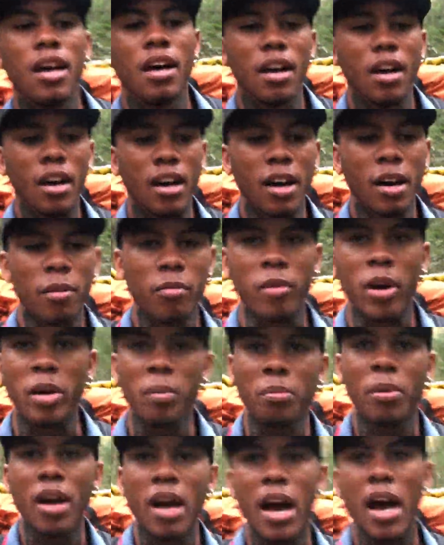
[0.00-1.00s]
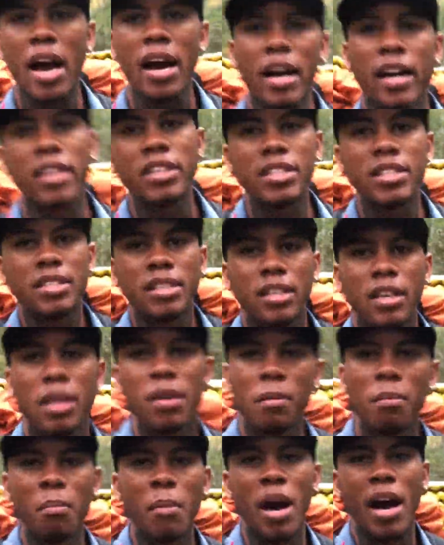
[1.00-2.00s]
Right behind
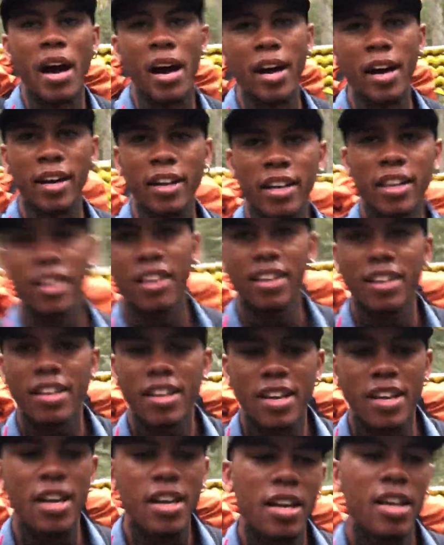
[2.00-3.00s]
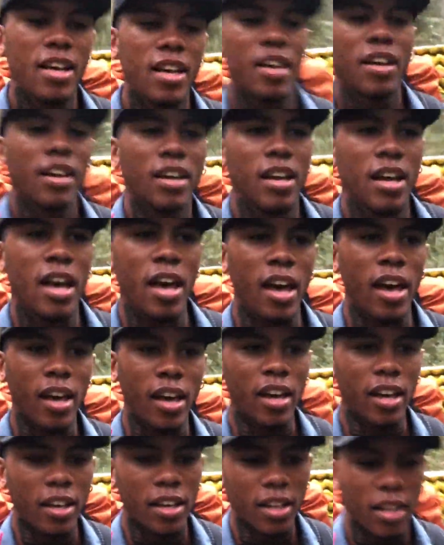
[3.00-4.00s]
my
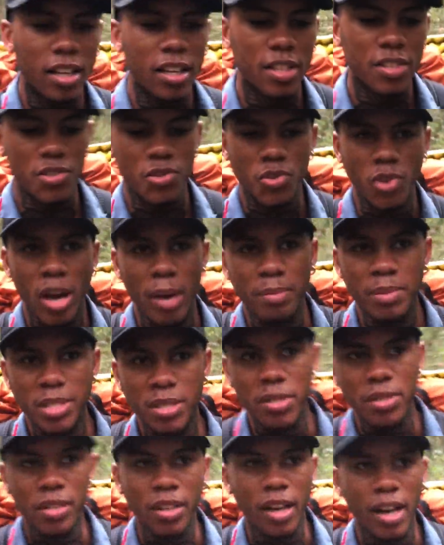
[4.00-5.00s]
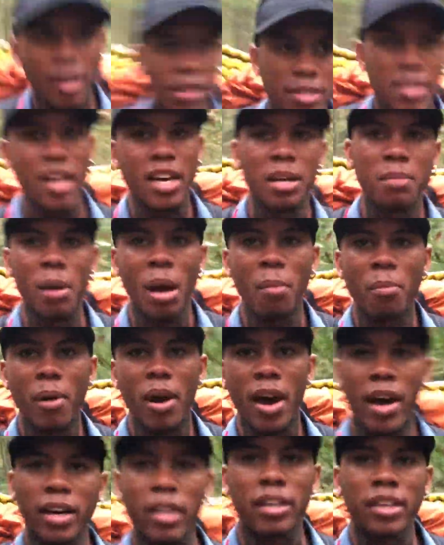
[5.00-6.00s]
head, strapped to the outside of my
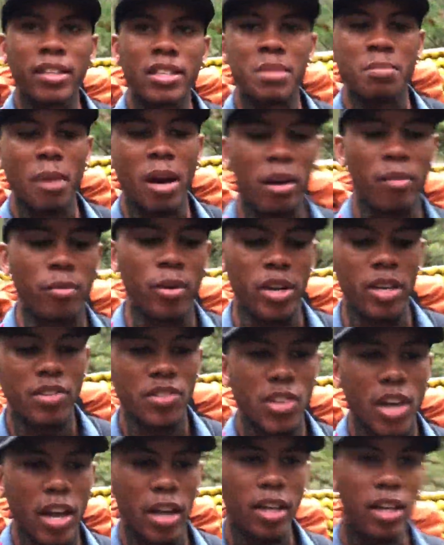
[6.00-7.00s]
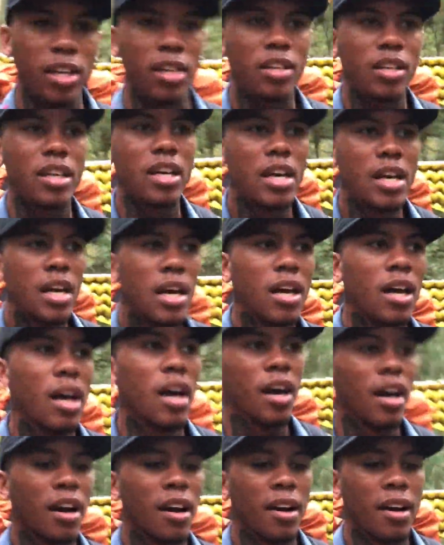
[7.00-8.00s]
pack, is my rain jacket.
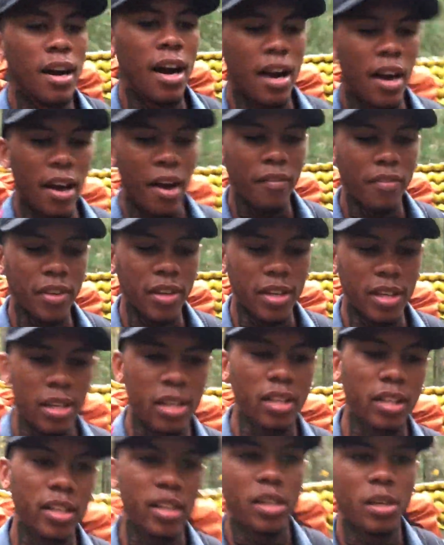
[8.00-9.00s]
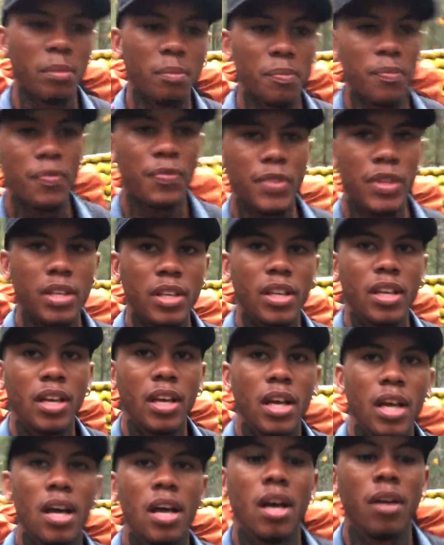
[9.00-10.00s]
I have the helium
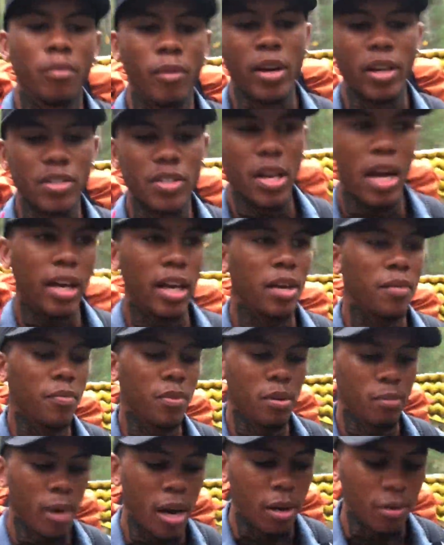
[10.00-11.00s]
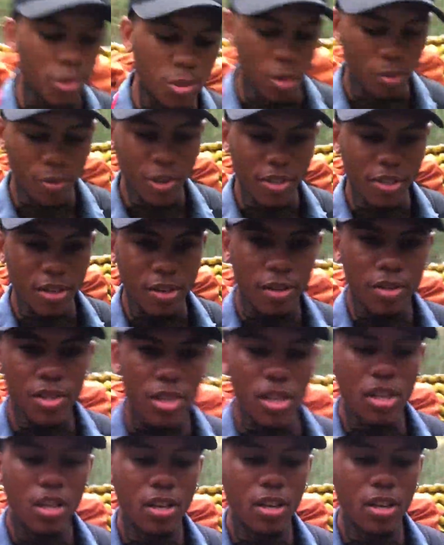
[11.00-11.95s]
rain jacket from Outdoor Research.